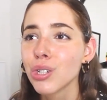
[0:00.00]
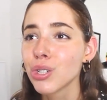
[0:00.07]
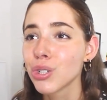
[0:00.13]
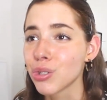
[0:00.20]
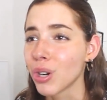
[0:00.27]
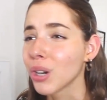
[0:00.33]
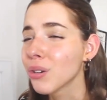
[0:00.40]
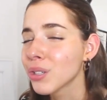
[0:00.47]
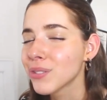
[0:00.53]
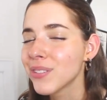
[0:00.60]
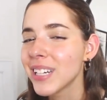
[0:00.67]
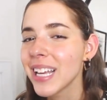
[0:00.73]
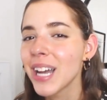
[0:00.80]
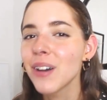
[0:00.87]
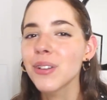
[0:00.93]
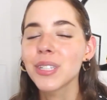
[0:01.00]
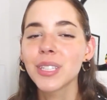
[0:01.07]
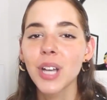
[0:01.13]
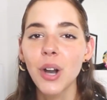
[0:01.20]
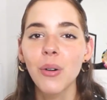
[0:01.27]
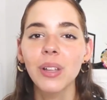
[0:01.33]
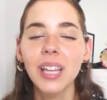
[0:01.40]
struggles video.
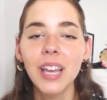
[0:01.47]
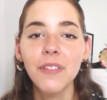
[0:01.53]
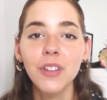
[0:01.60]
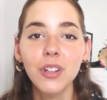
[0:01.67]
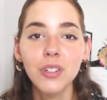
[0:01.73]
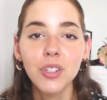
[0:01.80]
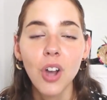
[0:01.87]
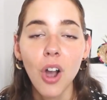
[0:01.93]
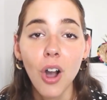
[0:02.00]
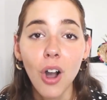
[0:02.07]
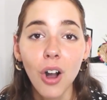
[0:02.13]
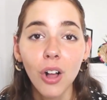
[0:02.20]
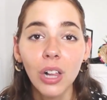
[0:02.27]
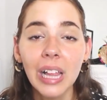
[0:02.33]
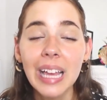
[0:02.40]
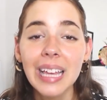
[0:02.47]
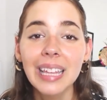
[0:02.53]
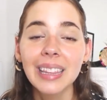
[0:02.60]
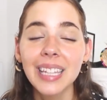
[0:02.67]
So if you're tall,